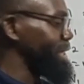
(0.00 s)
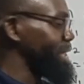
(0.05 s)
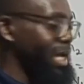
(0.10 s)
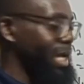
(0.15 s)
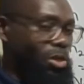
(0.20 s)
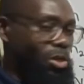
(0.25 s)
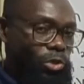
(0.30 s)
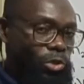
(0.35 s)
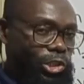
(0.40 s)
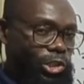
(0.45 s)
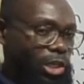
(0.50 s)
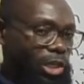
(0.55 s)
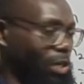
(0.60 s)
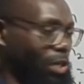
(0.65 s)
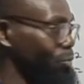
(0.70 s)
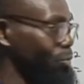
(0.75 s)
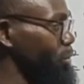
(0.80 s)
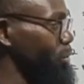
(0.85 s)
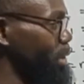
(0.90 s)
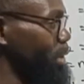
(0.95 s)

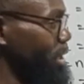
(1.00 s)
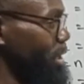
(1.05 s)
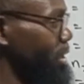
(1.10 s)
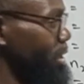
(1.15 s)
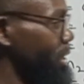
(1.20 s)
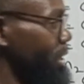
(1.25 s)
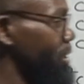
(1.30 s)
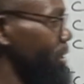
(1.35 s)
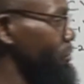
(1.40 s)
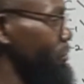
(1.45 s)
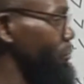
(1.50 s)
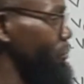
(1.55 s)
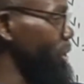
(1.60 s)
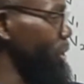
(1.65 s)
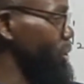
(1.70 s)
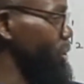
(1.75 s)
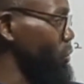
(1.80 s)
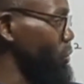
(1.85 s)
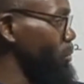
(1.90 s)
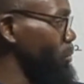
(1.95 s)
dilution will be
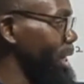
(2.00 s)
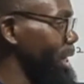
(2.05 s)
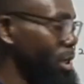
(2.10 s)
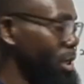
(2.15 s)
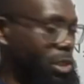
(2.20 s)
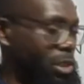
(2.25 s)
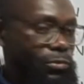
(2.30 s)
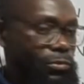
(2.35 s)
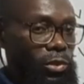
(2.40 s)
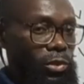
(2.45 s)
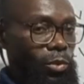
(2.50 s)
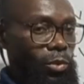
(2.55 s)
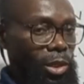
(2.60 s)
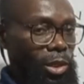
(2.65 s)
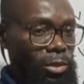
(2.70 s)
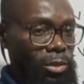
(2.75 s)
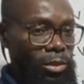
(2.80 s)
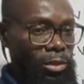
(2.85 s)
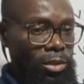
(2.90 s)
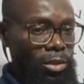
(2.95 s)
V2 minus V1
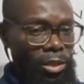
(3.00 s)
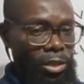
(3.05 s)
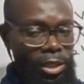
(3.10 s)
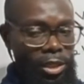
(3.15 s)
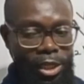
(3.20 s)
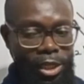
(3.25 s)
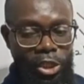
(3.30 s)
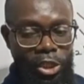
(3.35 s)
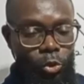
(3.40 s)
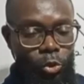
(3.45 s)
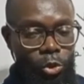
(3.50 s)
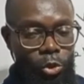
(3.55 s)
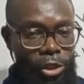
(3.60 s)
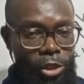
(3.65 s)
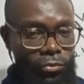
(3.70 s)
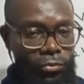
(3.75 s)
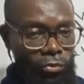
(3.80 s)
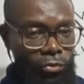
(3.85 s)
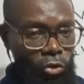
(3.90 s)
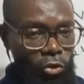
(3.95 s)
in unit
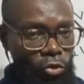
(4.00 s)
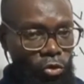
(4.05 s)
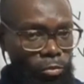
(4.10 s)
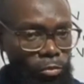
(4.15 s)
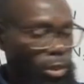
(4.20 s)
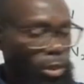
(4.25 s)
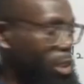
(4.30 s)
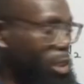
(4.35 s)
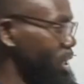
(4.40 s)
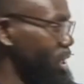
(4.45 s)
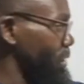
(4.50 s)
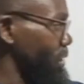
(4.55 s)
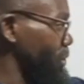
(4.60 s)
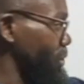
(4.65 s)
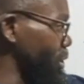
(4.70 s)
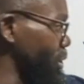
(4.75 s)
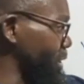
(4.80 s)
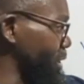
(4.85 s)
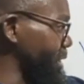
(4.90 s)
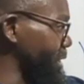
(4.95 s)
volume. The
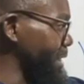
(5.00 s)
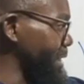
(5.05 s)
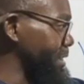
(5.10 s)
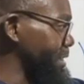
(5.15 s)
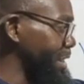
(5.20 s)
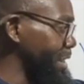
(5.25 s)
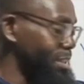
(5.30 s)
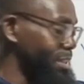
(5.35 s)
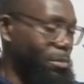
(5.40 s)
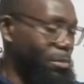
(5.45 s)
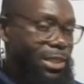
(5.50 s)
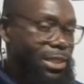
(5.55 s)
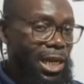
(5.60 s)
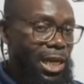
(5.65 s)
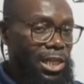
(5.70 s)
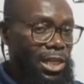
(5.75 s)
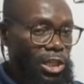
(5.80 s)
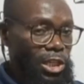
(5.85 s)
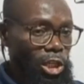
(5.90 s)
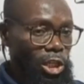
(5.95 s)
unit is a
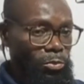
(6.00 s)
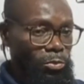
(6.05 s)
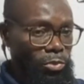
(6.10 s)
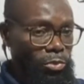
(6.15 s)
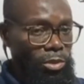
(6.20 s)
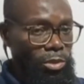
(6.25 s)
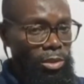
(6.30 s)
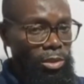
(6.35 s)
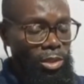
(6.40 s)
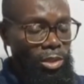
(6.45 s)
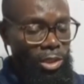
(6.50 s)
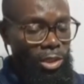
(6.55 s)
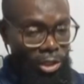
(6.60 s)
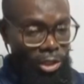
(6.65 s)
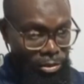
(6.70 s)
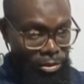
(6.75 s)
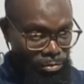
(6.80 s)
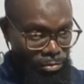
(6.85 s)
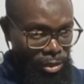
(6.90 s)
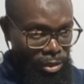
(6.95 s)
centimeter cube.
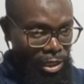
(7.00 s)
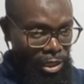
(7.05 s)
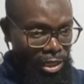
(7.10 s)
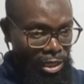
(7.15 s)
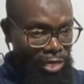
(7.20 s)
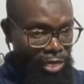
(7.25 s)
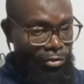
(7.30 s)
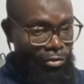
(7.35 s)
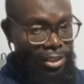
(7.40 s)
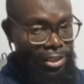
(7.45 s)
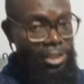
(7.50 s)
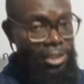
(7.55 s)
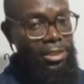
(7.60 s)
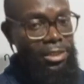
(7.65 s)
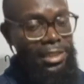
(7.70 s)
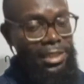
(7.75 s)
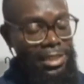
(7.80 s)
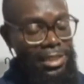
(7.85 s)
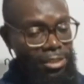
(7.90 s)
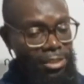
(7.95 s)
If it is
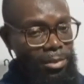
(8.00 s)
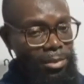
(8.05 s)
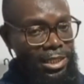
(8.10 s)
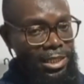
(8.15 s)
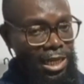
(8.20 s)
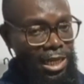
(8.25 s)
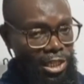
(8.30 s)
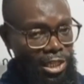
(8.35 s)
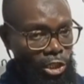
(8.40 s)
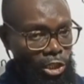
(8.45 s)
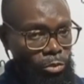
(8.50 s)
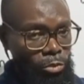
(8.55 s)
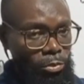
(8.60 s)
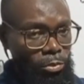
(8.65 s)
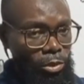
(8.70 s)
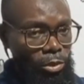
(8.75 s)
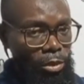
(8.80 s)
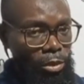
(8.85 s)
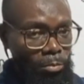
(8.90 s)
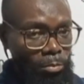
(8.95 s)
decimeter cube,
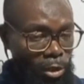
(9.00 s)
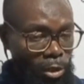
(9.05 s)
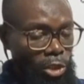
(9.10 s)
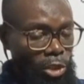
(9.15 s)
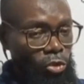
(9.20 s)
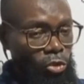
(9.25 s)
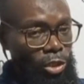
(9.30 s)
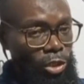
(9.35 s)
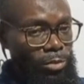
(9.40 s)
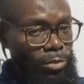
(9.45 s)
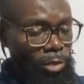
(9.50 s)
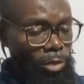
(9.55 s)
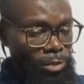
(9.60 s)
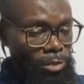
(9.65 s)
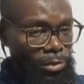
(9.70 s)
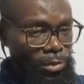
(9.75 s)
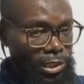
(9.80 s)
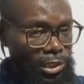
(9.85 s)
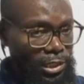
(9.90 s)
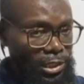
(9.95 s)
but the unit must
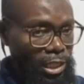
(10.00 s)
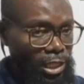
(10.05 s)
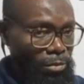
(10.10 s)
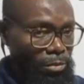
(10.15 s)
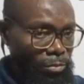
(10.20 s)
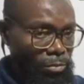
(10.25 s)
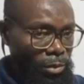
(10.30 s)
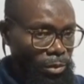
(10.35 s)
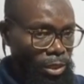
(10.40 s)
be the same.